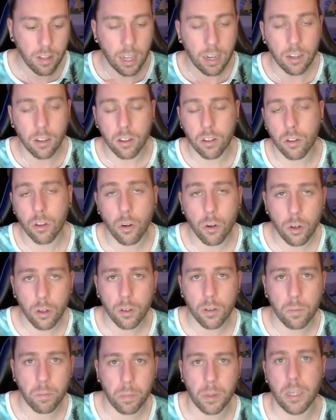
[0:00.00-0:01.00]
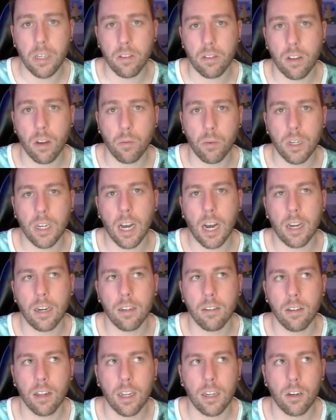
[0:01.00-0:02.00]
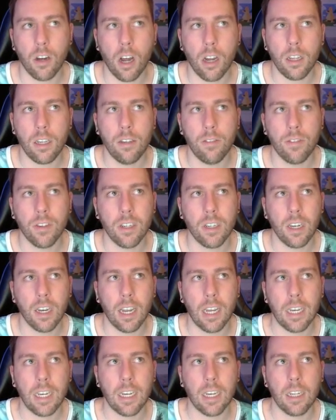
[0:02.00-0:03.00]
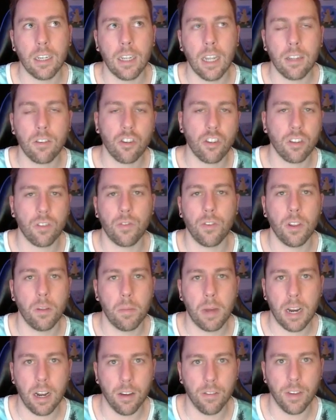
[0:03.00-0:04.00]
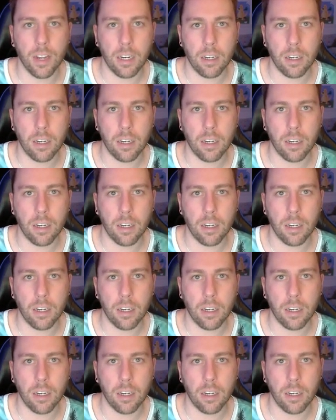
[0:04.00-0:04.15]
And the third piece that we got is like not even like, that's just for the meta event.